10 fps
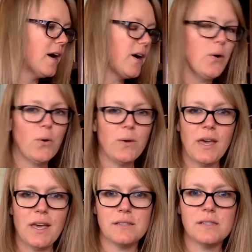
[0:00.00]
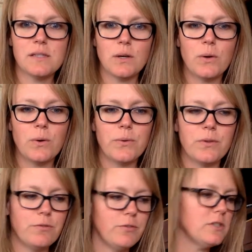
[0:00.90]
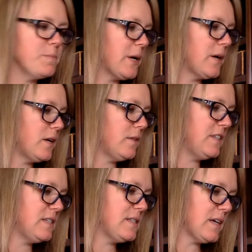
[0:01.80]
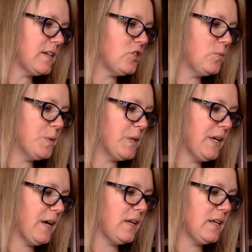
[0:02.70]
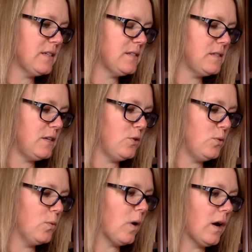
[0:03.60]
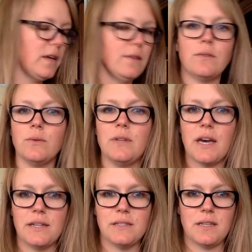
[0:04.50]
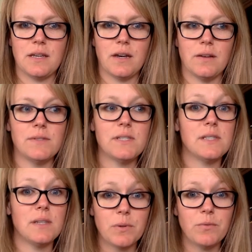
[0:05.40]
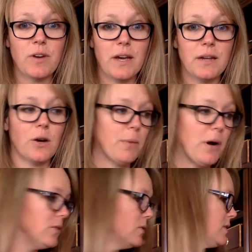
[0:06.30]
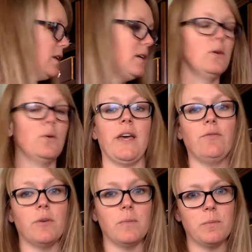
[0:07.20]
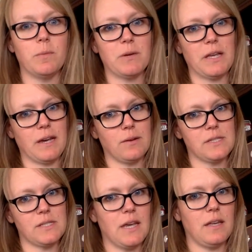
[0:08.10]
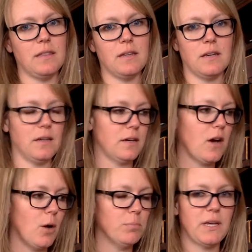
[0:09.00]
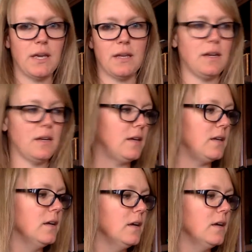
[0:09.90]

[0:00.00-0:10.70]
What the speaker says: Okay, so the first part of this section really kind of gets you walking through the idea of simplifying our models, getting away from, remember, like I was saying, the complicated